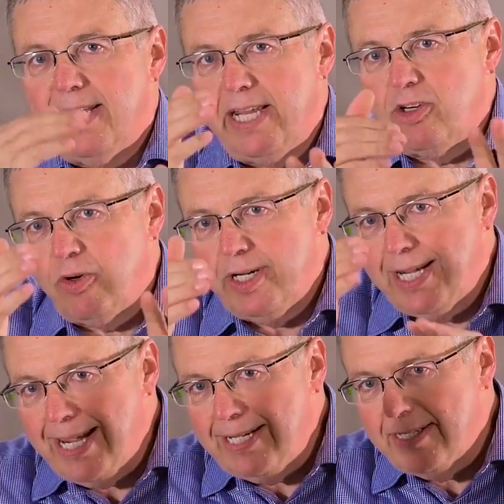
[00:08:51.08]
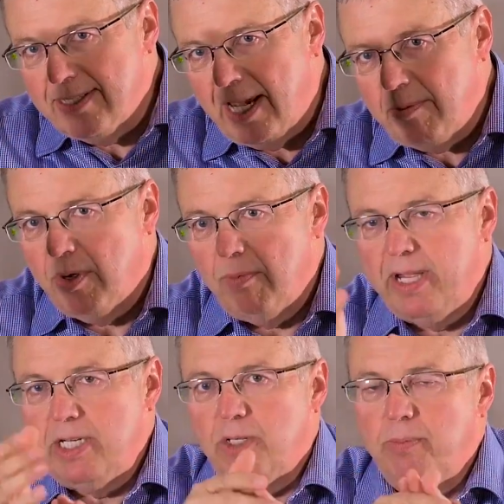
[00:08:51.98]
that create that
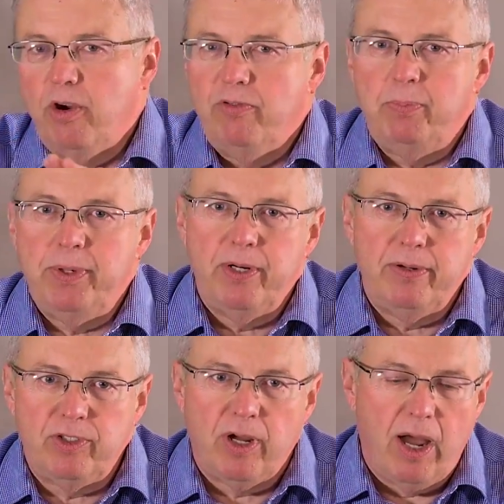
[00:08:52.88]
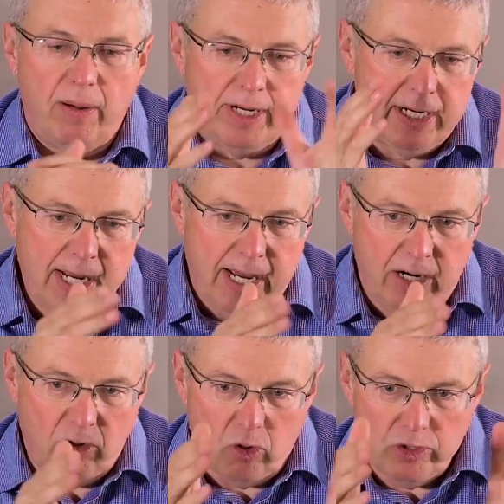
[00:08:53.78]
momentum over a period of time.
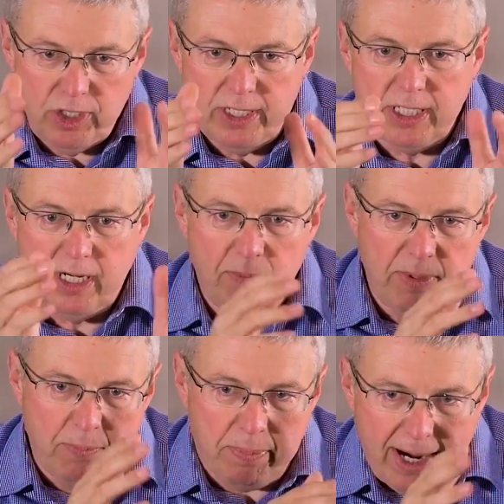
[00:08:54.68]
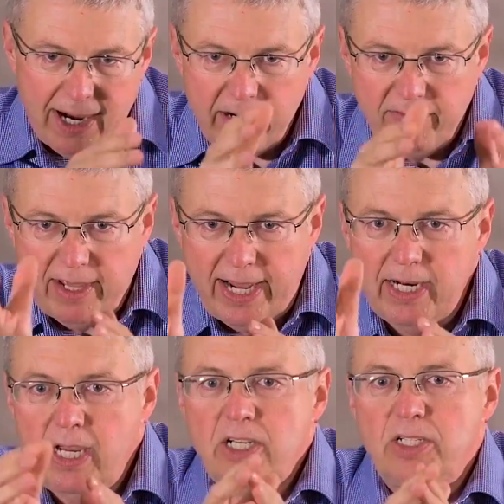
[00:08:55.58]
And launches can be a part of
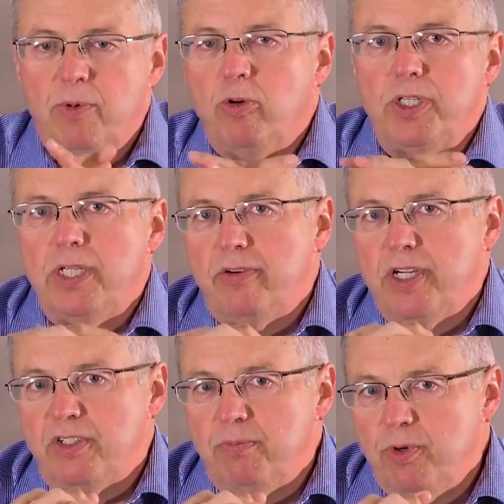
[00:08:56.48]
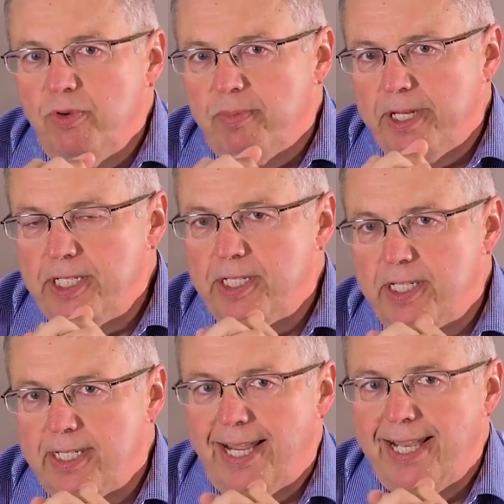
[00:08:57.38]
that small series of movements
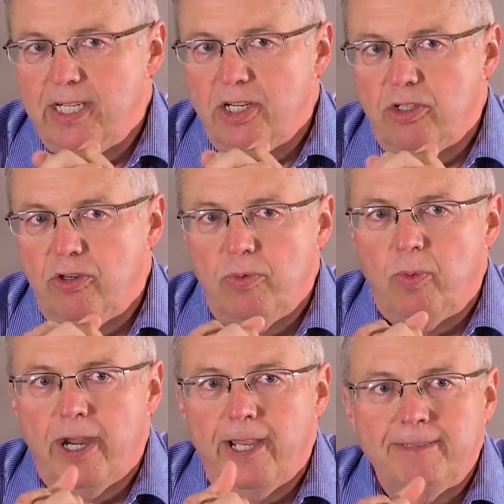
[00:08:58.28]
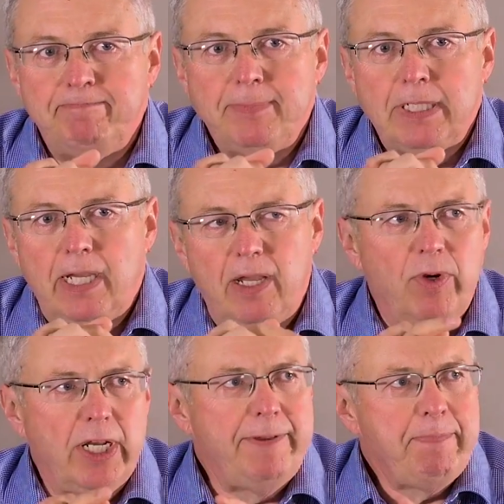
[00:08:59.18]
sustained in a good way. And
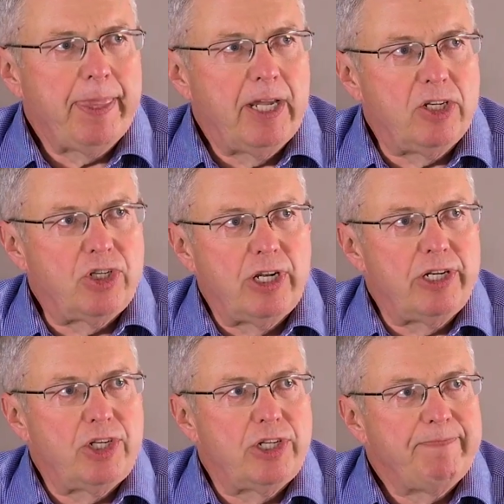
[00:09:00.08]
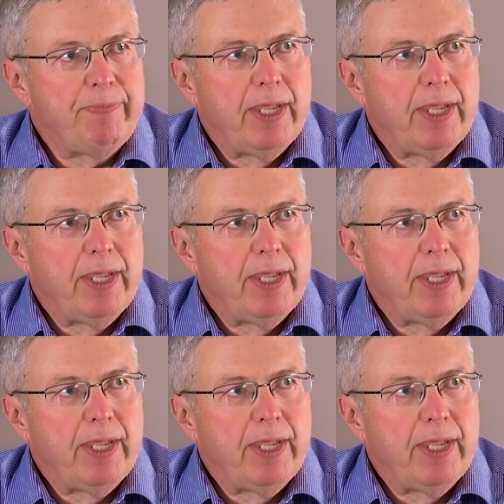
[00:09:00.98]
really, a church,